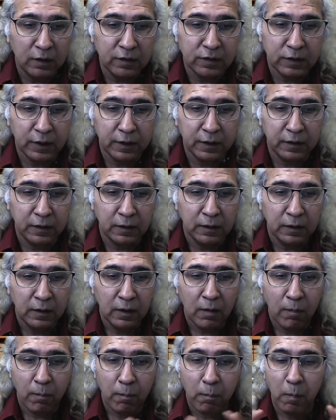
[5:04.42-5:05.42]
it
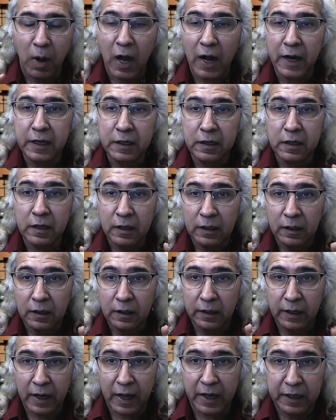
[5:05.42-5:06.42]
mind
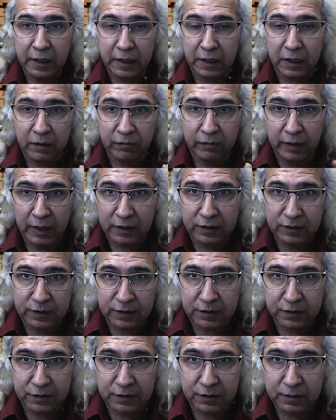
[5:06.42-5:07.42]
narrative
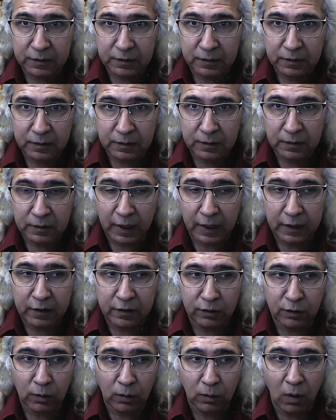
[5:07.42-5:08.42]
nexus, right?
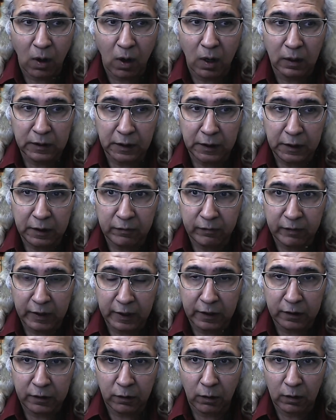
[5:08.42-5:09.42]
So cognitive
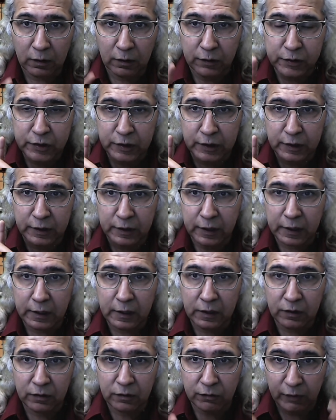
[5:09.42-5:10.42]
narratology
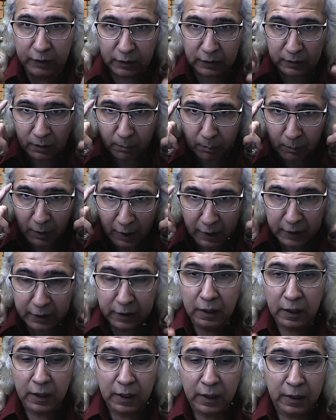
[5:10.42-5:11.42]
deals with the mind
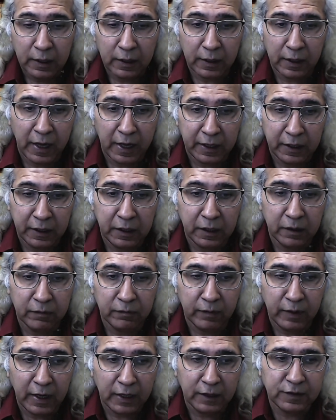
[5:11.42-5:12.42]
narrative
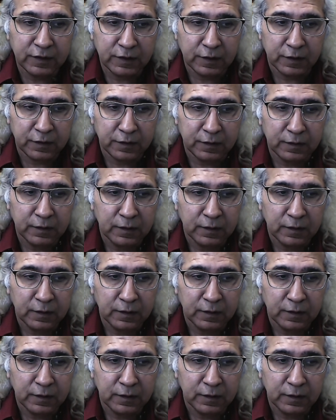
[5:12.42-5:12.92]
nexus.